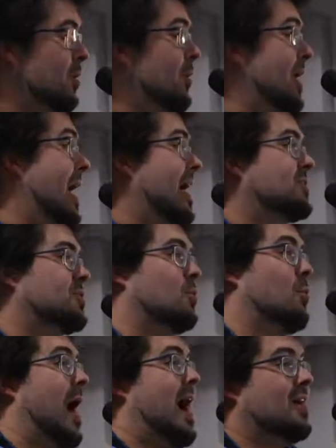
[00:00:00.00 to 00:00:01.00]
When I asked her
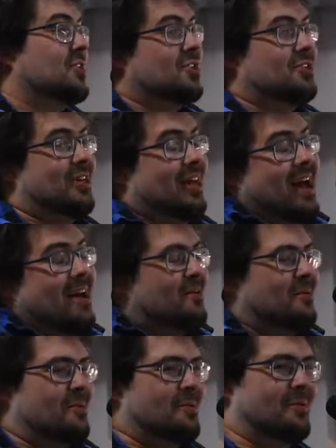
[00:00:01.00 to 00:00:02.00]
why, she said, I
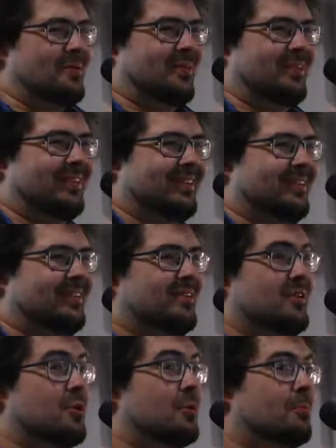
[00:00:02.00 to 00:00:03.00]
don't know,
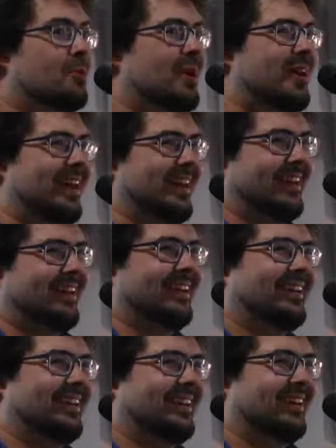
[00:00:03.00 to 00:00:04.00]
they're pretty.
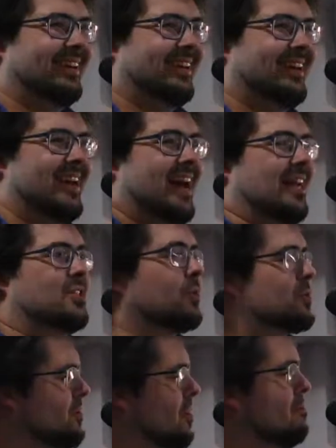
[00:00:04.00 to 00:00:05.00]
I
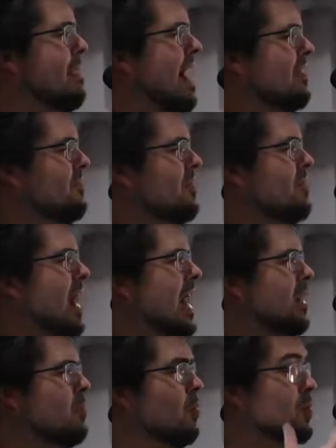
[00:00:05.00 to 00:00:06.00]
told her that my favorite
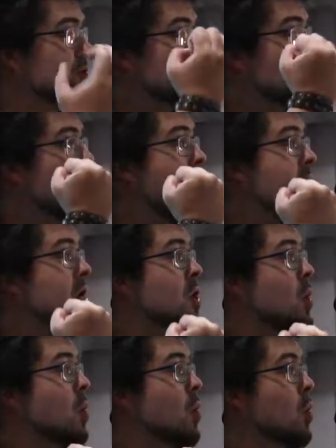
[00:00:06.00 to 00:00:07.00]
animal was the
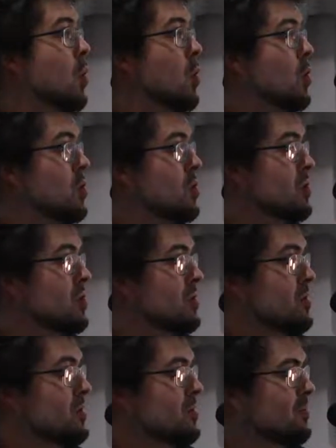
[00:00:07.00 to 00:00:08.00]
rhino,
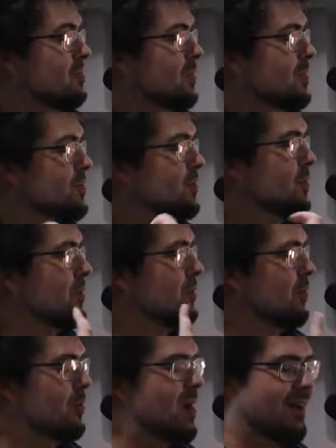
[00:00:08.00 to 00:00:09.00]
because
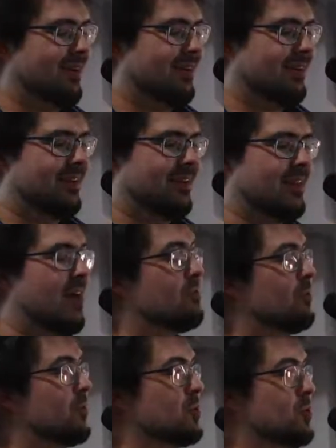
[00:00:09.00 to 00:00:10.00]
they're quiet,
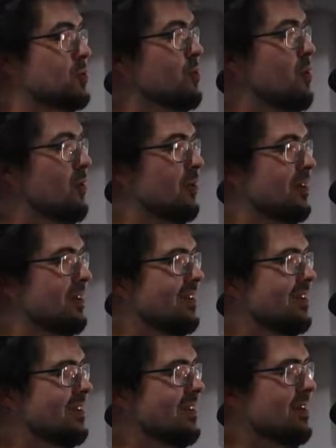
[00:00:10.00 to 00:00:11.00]
clever, and strong,
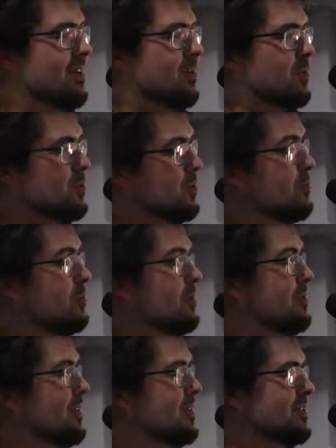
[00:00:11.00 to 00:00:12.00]
and those are
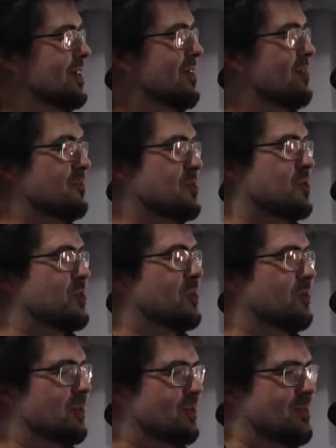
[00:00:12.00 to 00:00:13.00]
three things I often
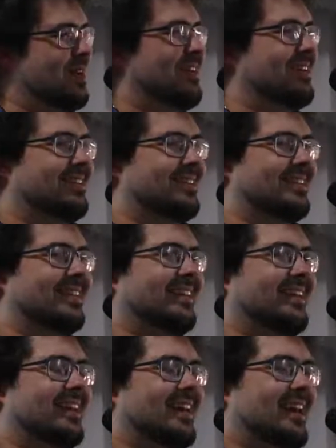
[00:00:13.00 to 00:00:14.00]
struggle to be, you
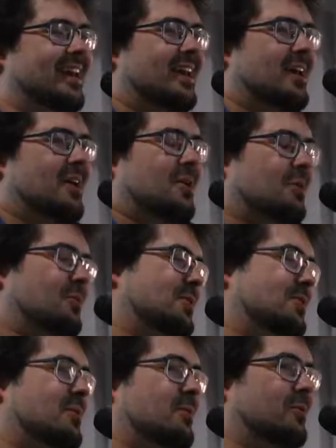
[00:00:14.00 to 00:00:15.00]
see. We
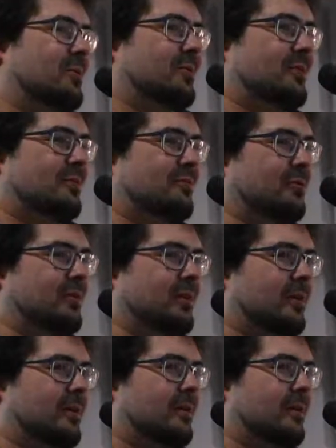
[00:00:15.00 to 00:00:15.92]
saw the world differently.